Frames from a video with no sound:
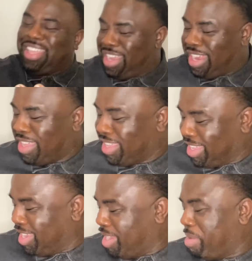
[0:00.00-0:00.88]

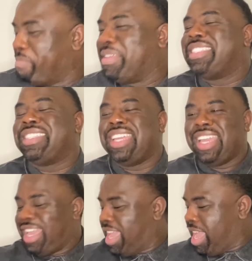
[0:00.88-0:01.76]
Girl, Miss
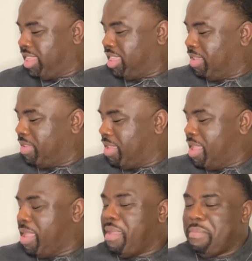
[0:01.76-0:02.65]
Thing had the...
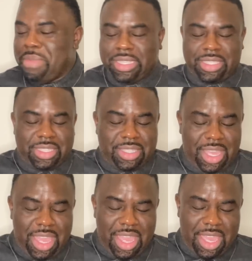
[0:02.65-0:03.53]
Miss
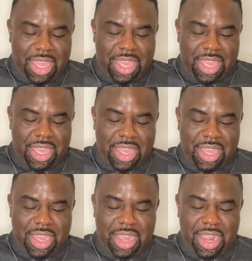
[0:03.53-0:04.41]
Thing had